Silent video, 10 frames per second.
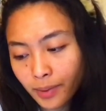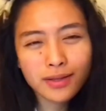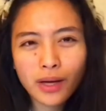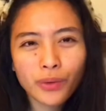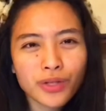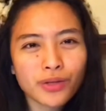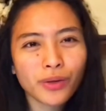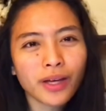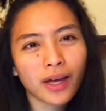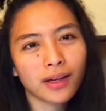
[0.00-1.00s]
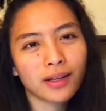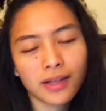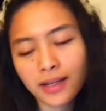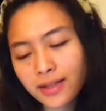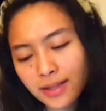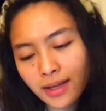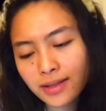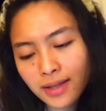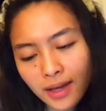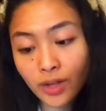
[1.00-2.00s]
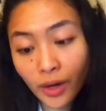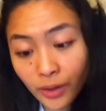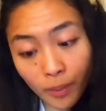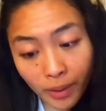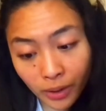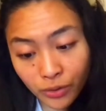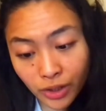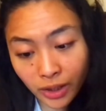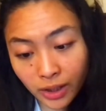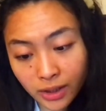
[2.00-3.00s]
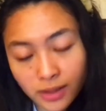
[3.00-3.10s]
I was just looking at it, and it says it's non-comedogenic.